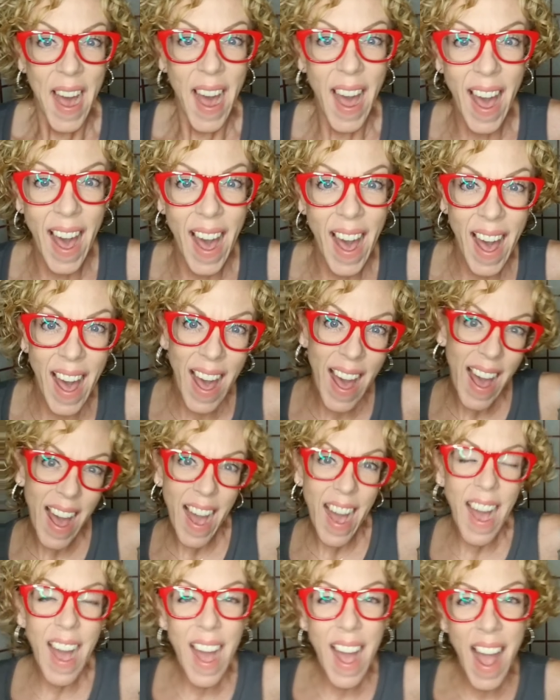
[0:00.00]

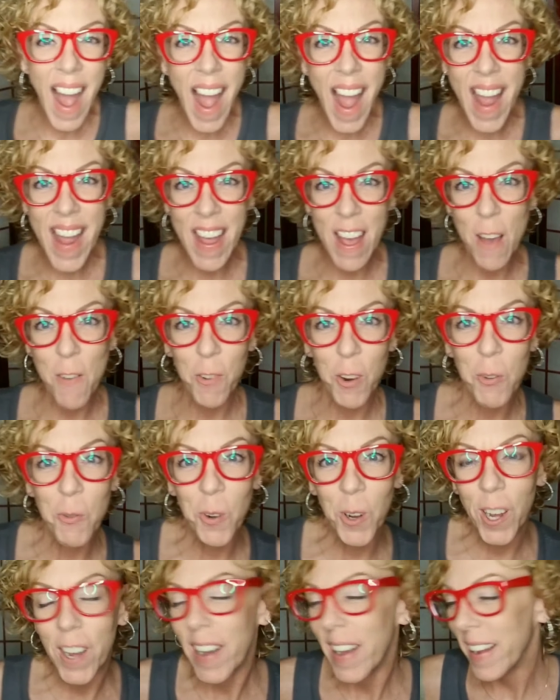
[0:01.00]
Hi,
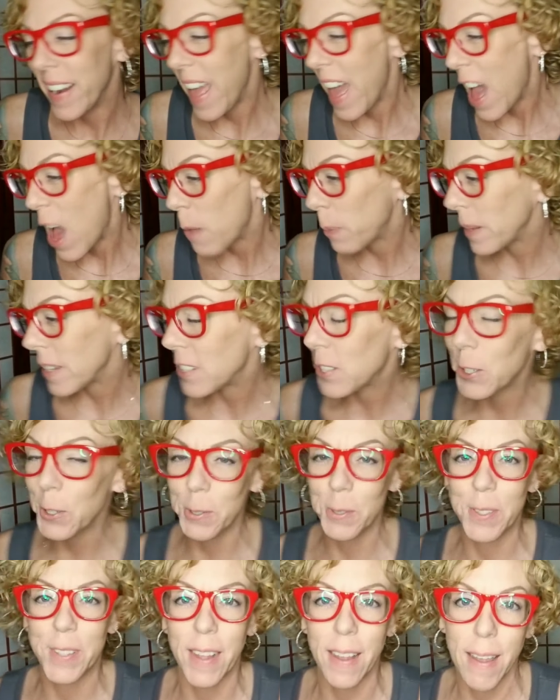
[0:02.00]
everyone. Happy
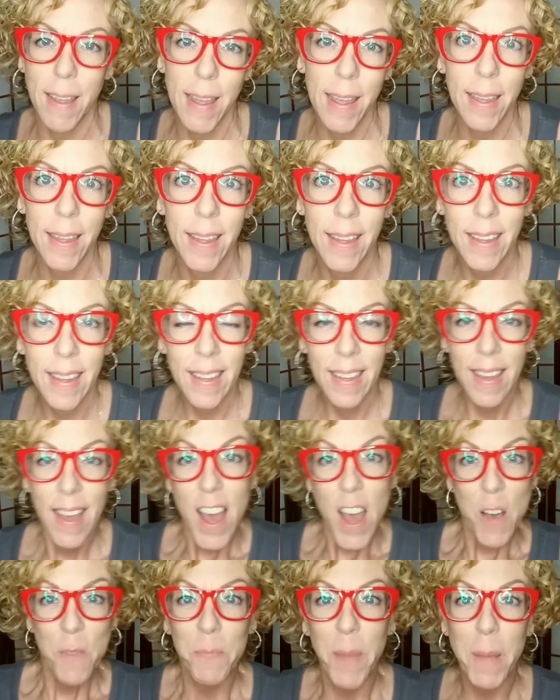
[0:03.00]
Tuesday.
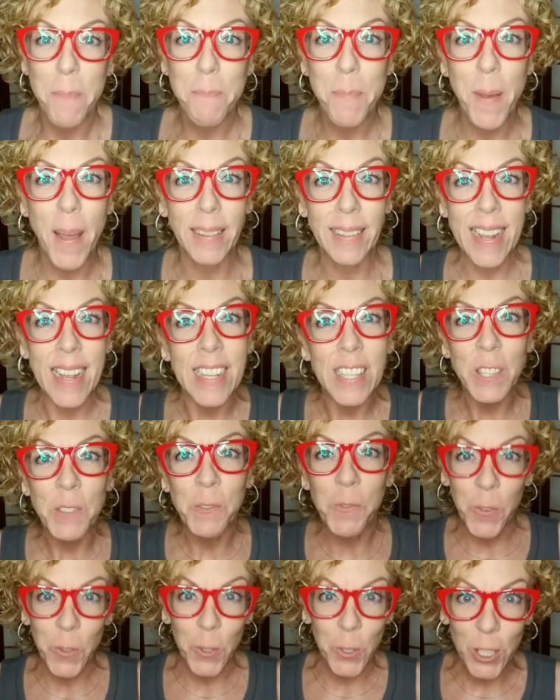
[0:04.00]
My belly is
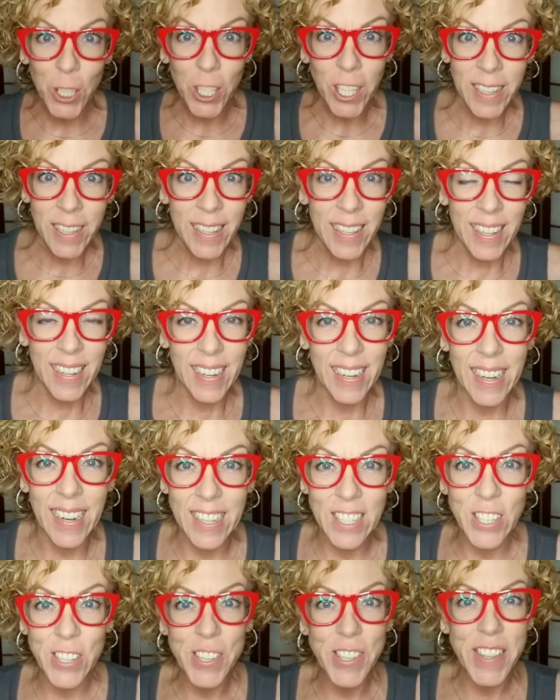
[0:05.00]
full. I
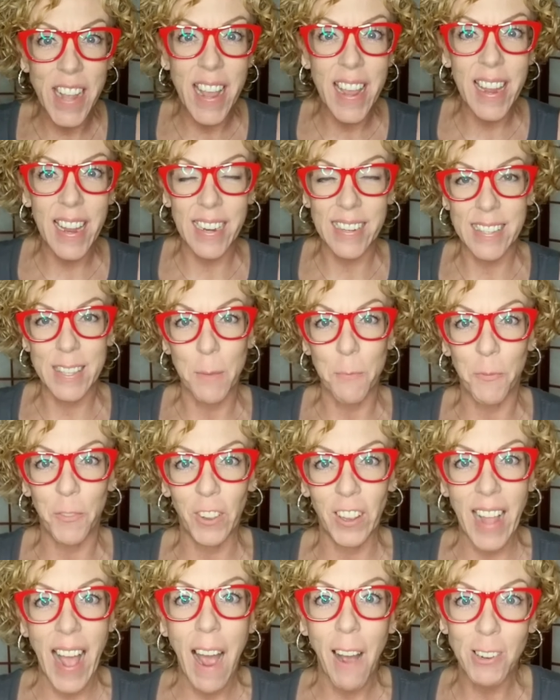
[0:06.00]
just ate some
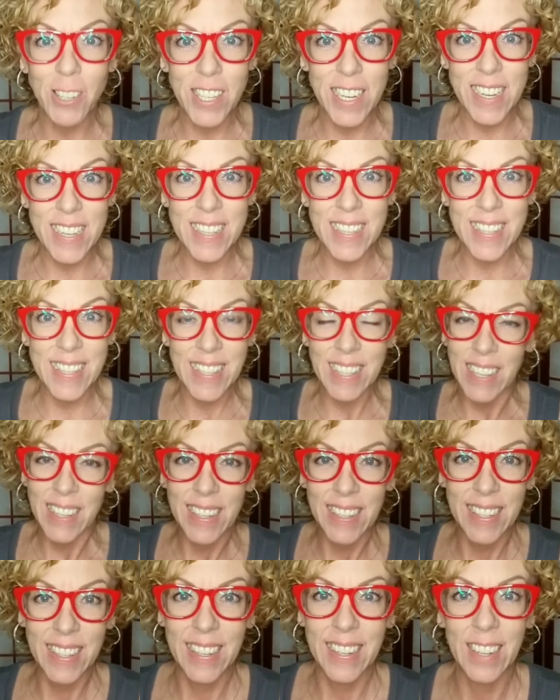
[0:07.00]
flautas
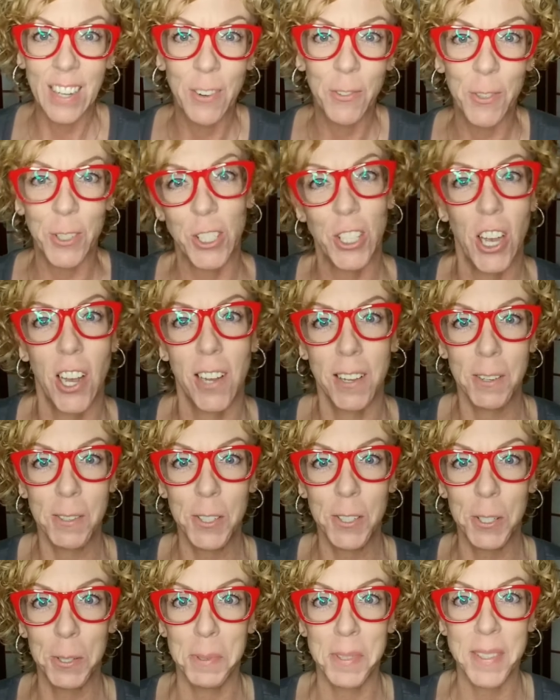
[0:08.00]
for Taco
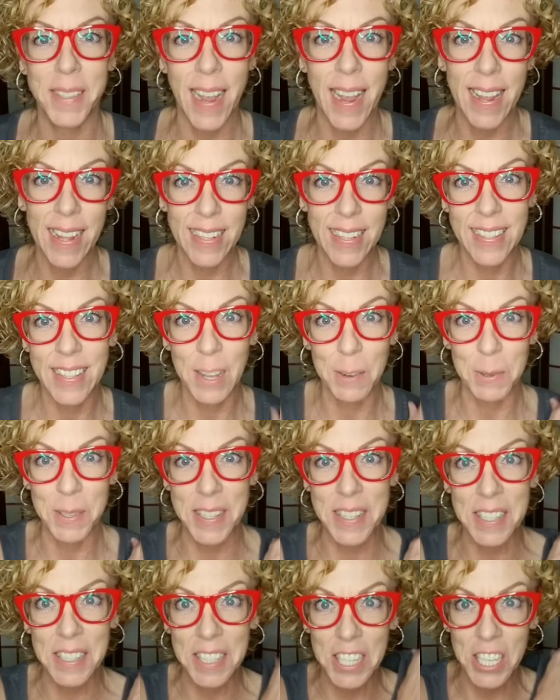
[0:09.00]
Tuesday. It was
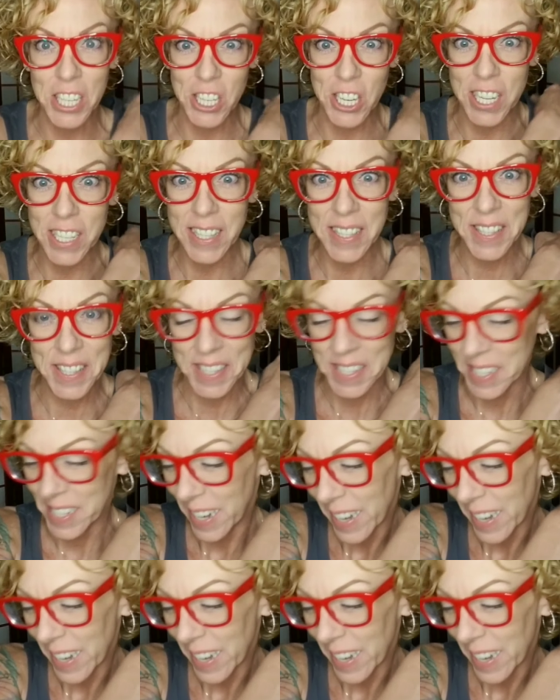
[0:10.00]
delicious.